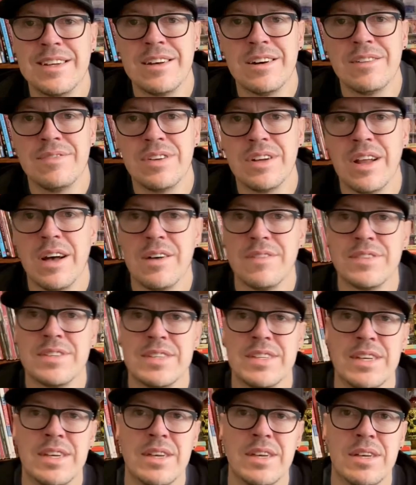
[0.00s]
of it, I've
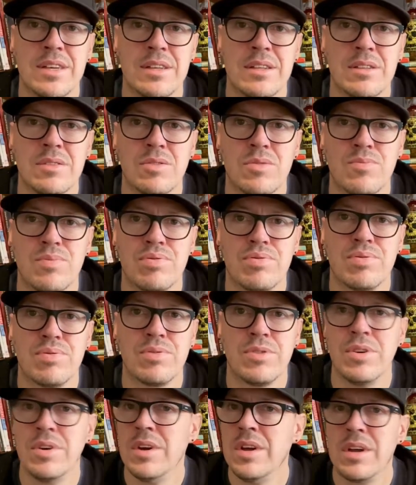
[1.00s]
seen
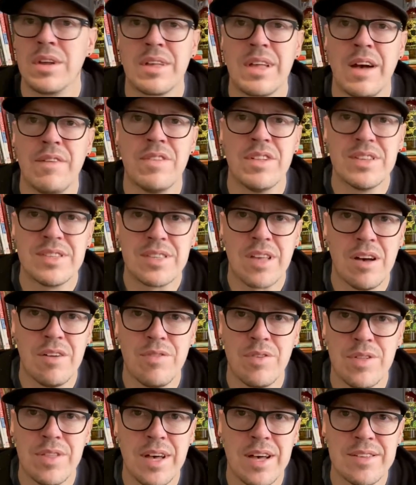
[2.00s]
coverless go
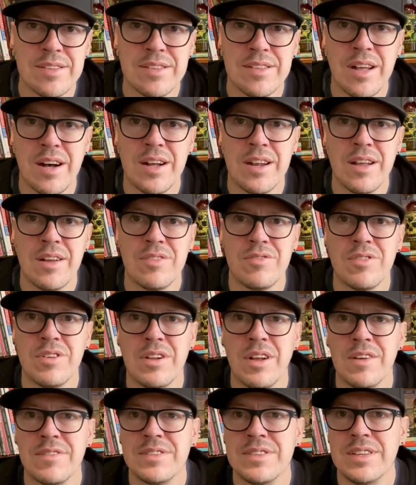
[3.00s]
for 1,900.
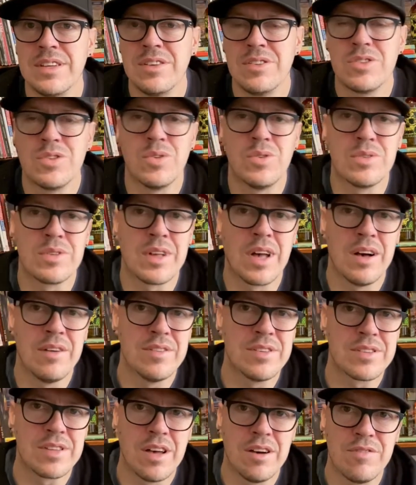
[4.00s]
I've seen torn
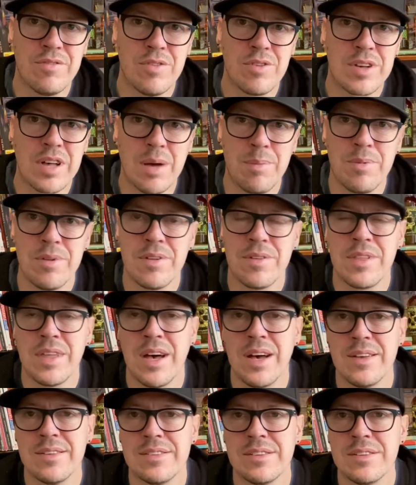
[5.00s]
covers go for a couple of
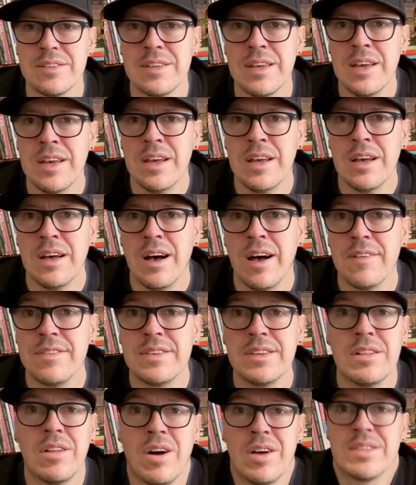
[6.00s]
thousand. I've
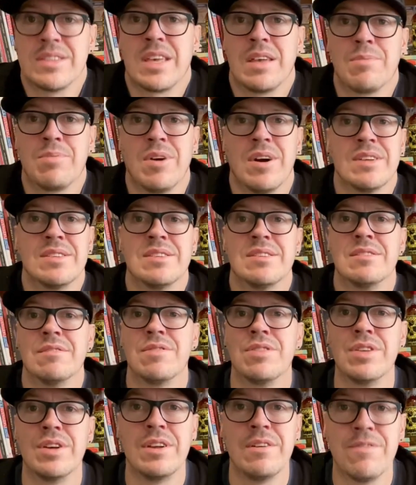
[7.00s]
seen asking prices of
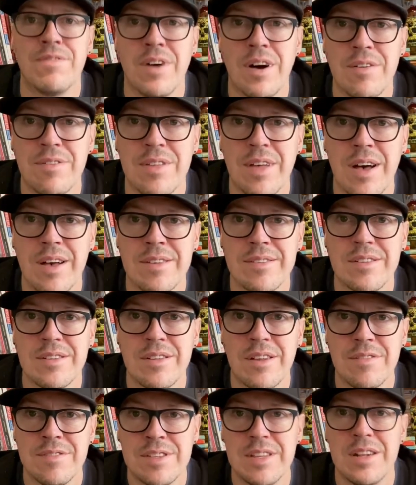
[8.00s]
35,000.
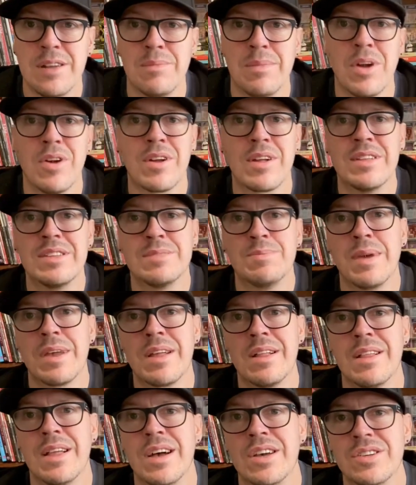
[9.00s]
I've seen American
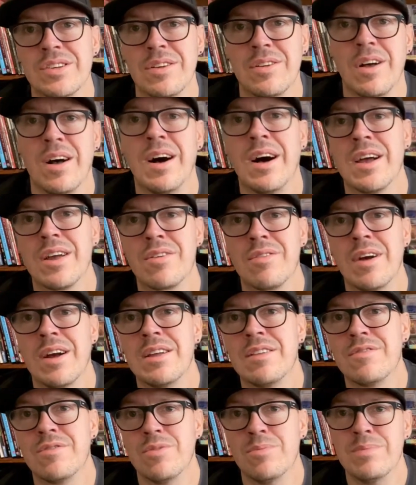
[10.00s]
speculation on high
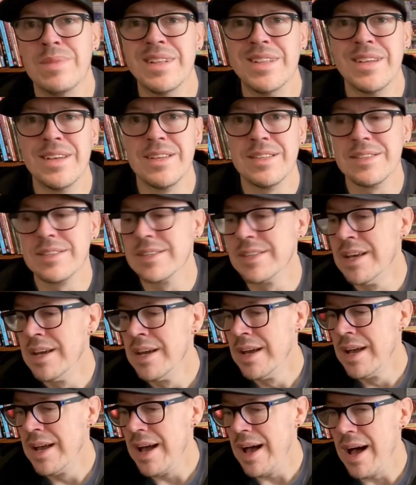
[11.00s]
grades for millions.
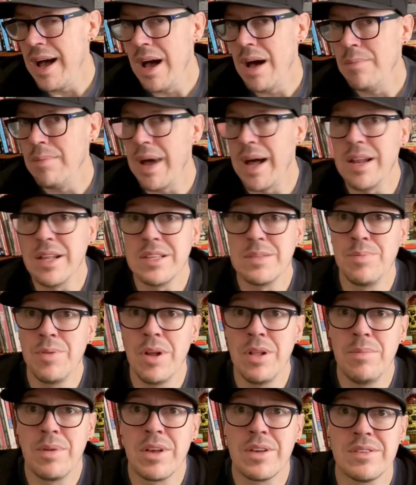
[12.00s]
And it's
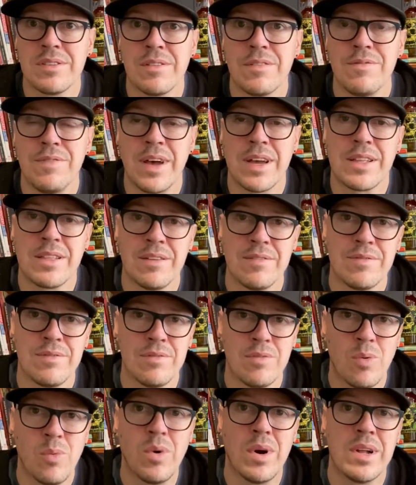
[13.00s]
purely because of the fact that,
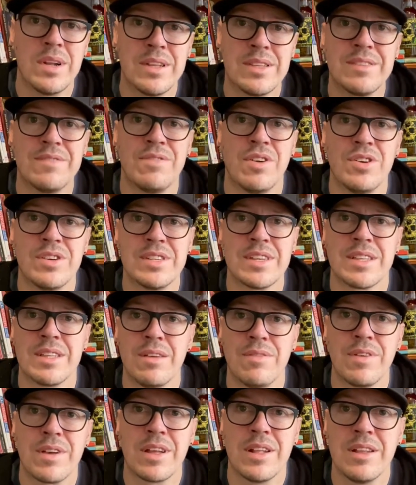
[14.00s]
one, it's very
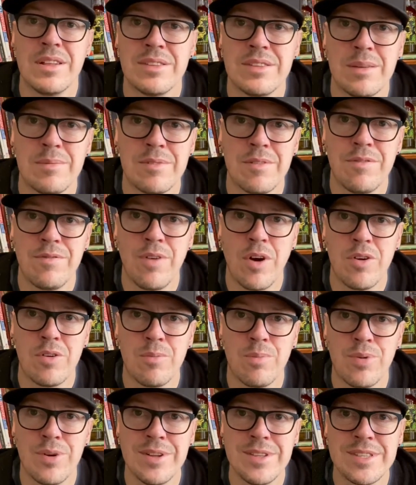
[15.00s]
significant in terms of foreign
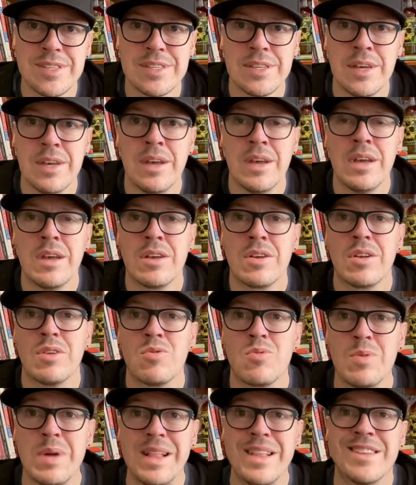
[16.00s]
prints
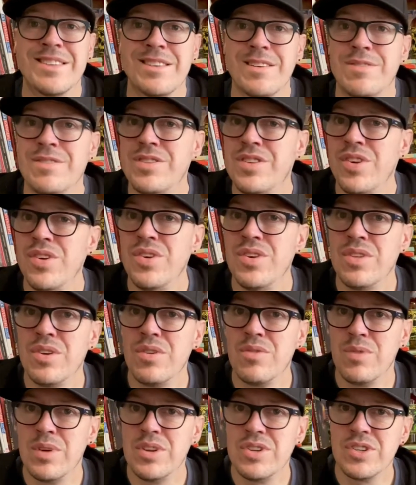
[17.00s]
relative to the
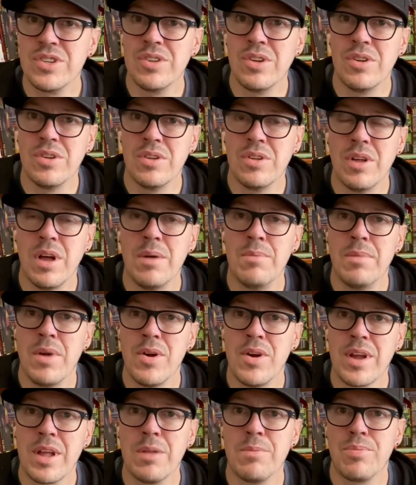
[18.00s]
original
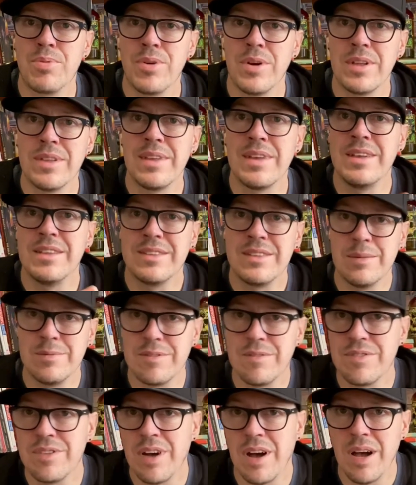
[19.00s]
American print in terms
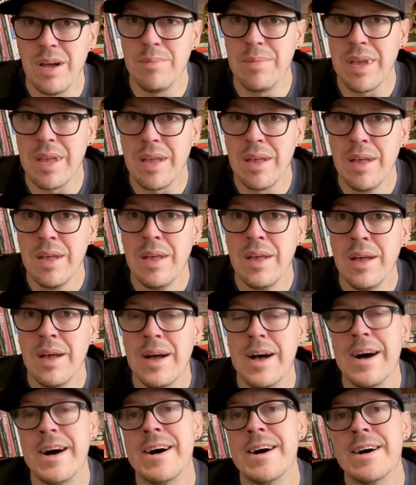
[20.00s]
of timing.
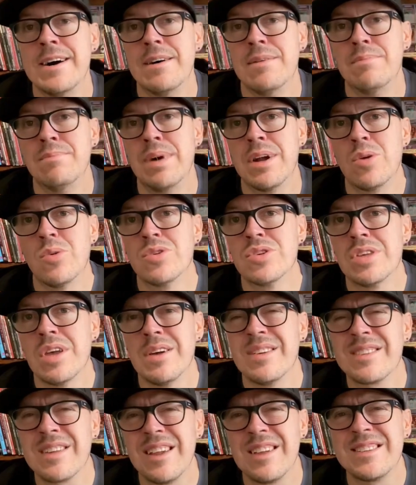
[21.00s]
But also
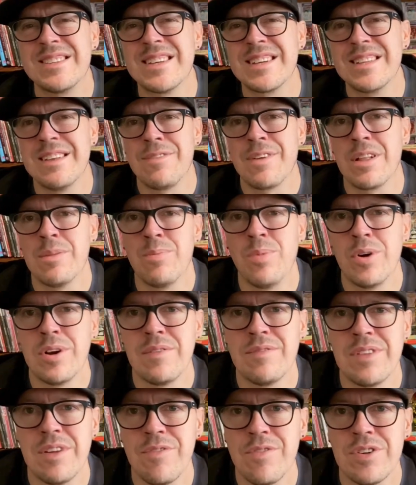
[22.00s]
it's got a significant point
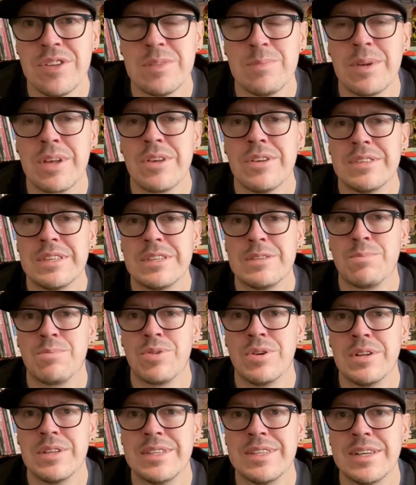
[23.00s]
of difference because it's
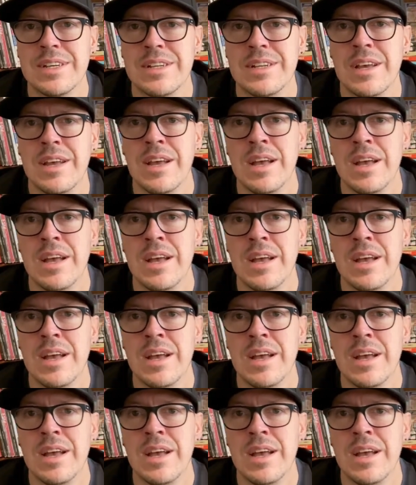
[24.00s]
printed